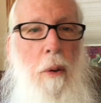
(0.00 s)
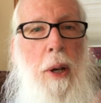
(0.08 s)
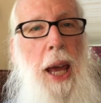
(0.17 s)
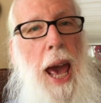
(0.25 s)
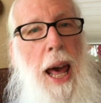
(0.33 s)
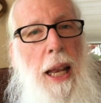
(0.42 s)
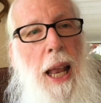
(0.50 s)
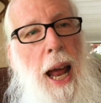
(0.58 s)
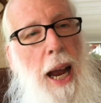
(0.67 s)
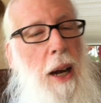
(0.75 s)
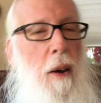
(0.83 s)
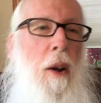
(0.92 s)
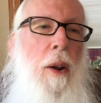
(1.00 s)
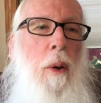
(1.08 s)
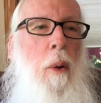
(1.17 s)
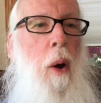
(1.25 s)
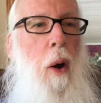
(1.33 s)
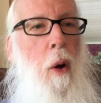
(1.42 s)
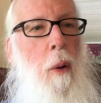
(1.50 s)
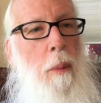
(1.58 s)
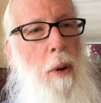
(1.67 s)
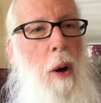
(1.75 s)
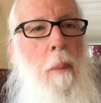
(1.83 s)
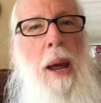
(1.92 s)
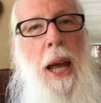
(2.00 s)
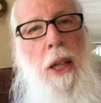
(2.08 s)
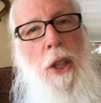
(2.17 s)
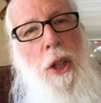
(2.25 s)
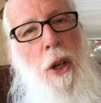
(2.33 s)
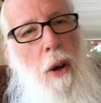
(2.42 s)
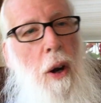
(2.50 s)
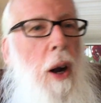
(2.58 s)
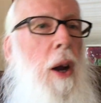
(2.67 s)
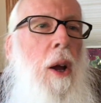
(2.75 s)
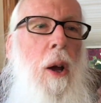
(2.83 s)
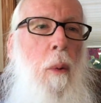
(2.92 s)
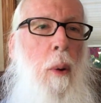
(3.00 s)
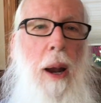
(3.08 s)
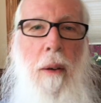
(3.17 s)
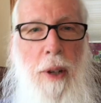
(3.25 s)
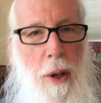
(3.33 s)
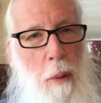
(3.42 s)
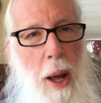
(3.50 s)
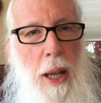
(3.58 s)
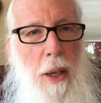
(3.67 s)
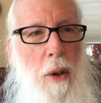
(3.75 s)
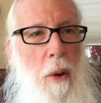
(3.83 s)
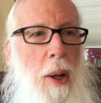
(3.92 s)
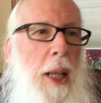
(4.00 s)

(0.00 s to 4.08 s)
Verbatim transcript: Cadillac or a new home or a mansion or whatever you want to do,